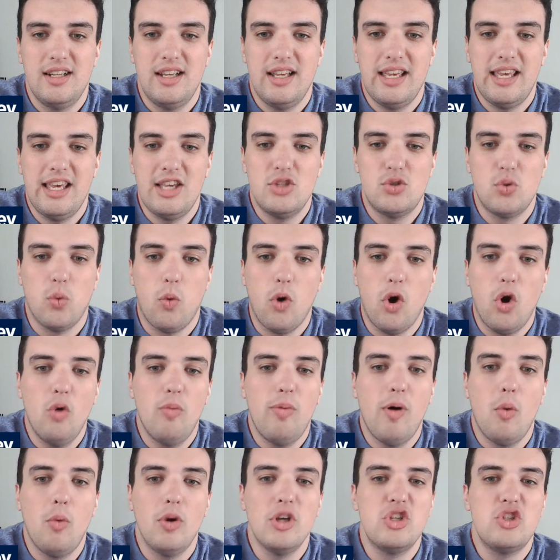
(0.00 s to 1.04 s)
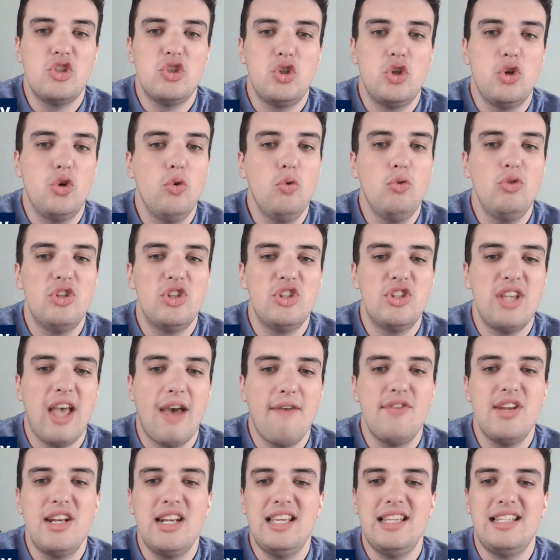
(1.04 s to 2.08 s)
His wOBA was
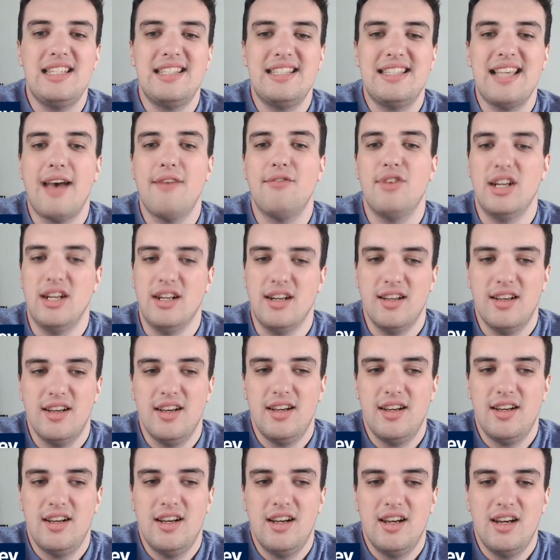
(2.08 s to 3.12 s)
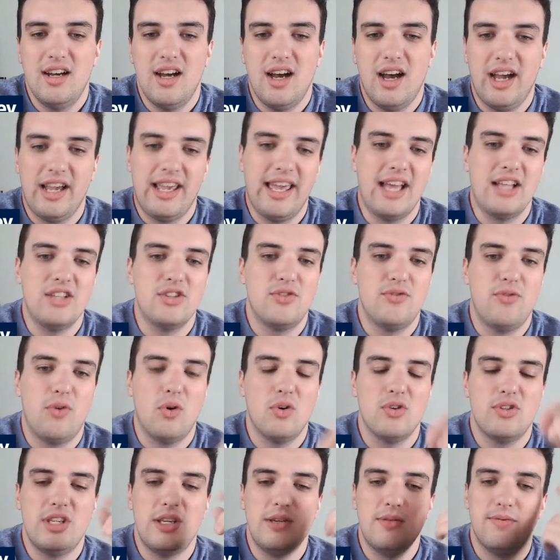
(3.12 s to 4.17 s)
277 against
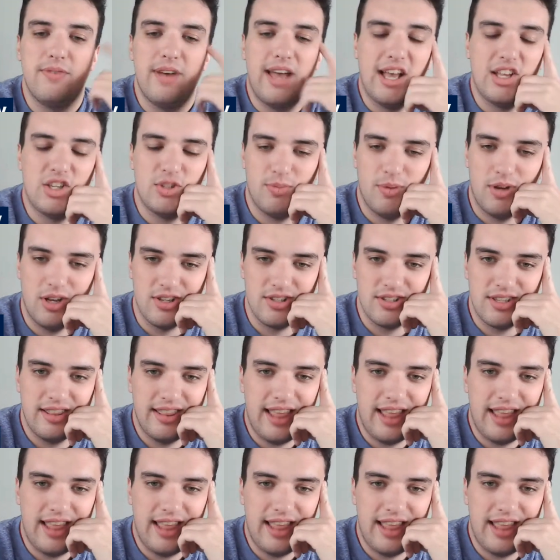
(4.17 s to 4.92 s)
four-seam fastballs.